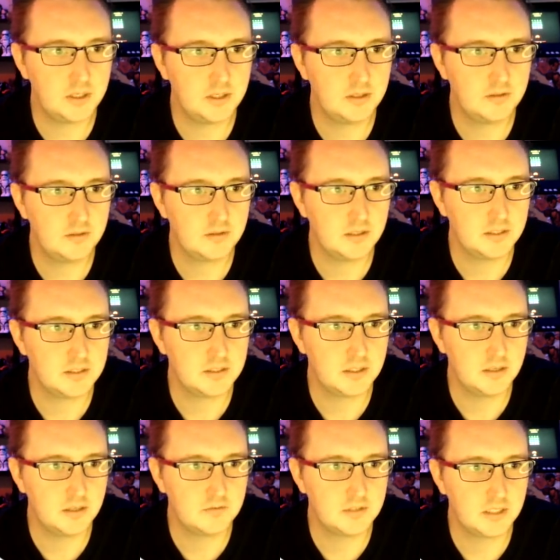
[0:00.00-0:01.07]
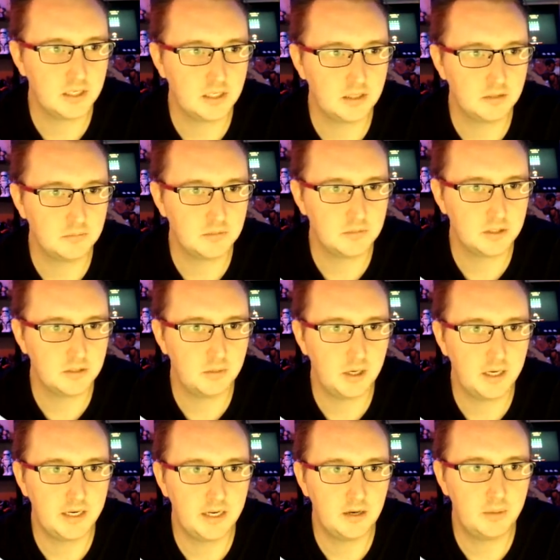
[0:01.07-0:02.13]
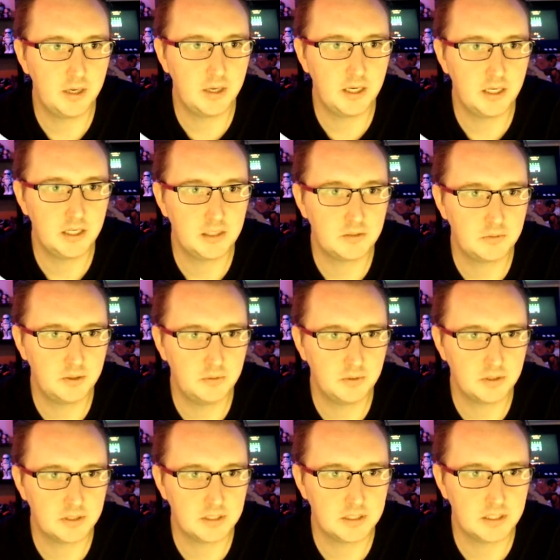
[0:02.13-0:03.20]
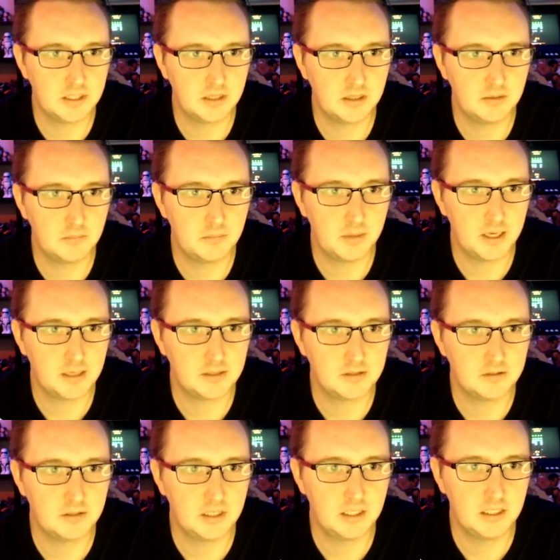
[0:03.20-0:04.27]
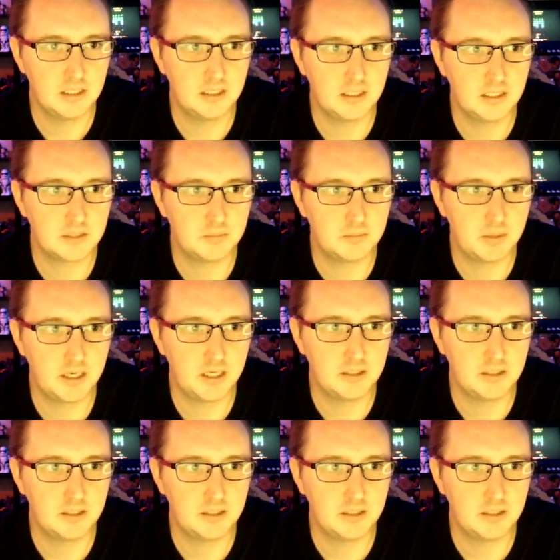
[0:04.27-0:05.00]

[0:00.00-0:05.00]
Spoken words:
Instead of sending them to the buy now page, we want to send them back to the index page.